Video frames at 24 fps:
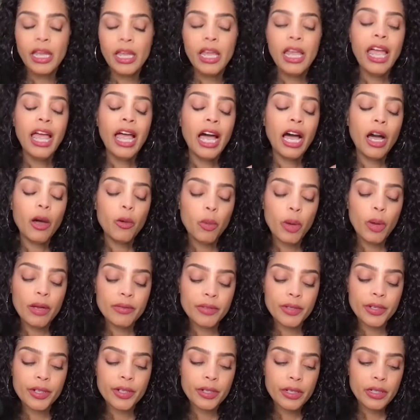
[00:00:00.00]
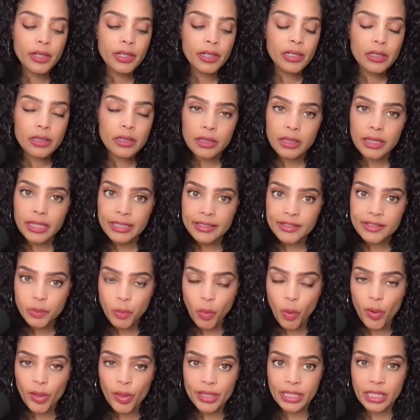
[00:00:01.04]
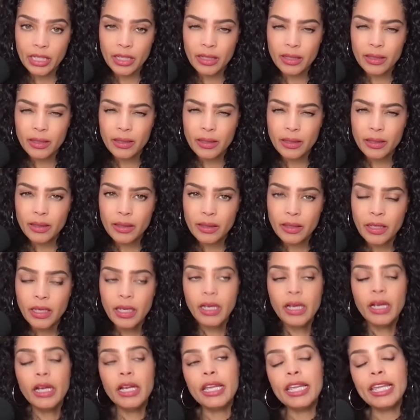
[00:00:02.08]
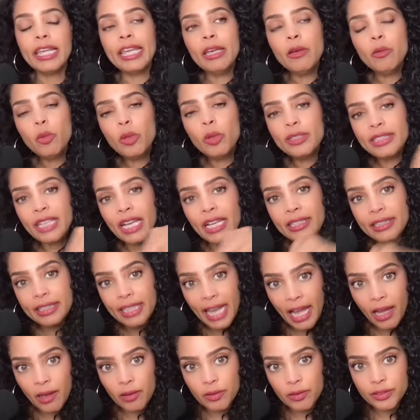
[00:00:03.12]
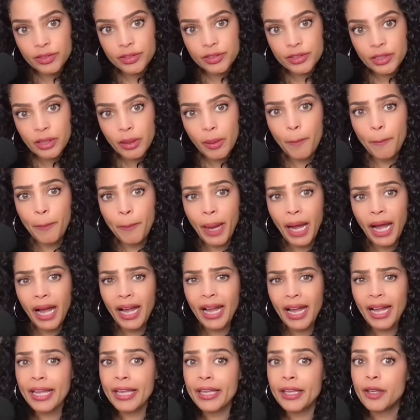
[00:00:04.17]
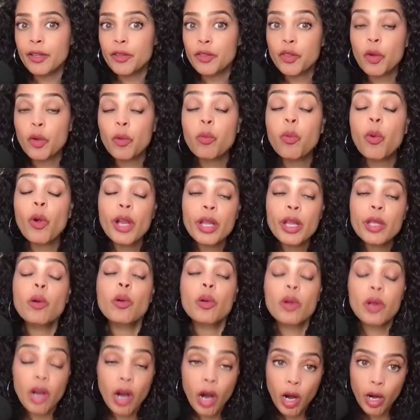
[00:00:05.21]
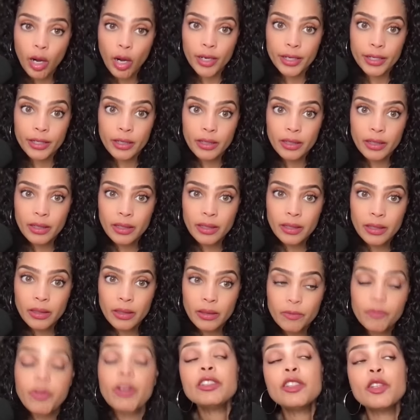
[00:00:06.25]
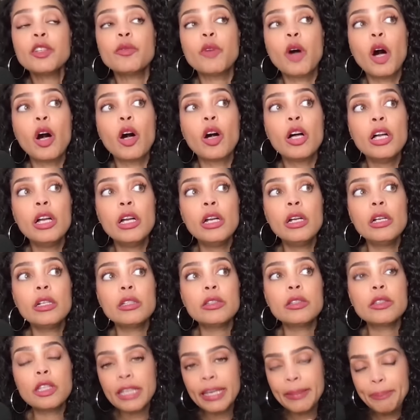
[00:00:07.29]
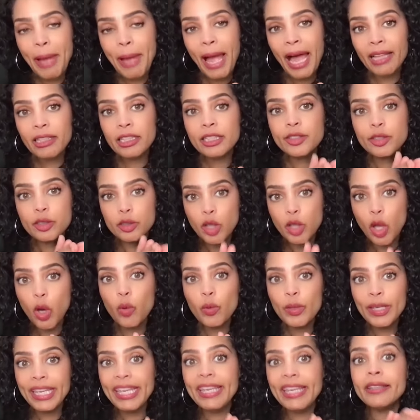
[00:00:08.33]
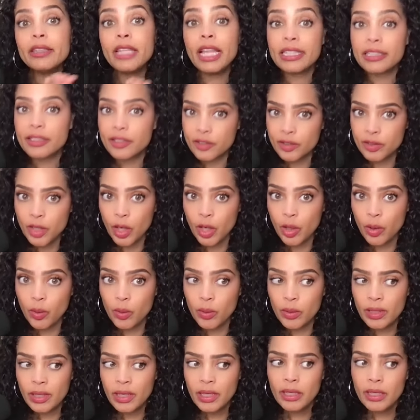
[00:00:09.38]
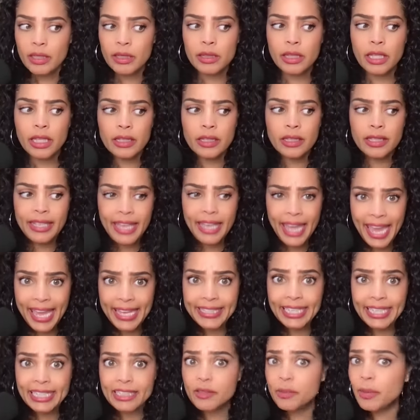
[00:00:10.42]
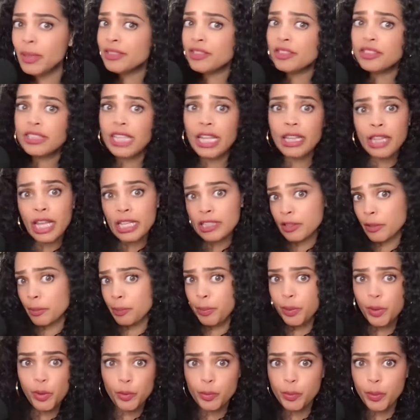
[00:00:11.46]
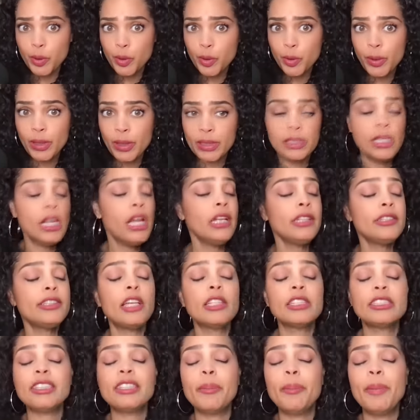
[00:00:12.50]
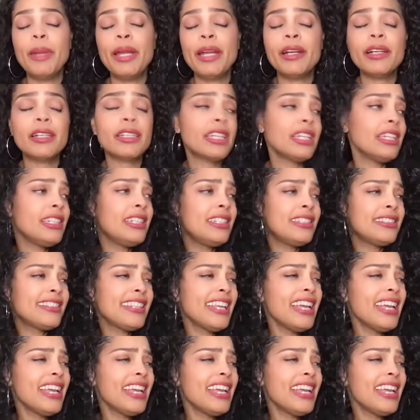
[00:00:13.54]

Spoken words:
However, this morning, it was announced by the Royal Guard. First of all, the Capellas low-key let us know that, Kate, as much as they like to poo-poo and tell us Americans,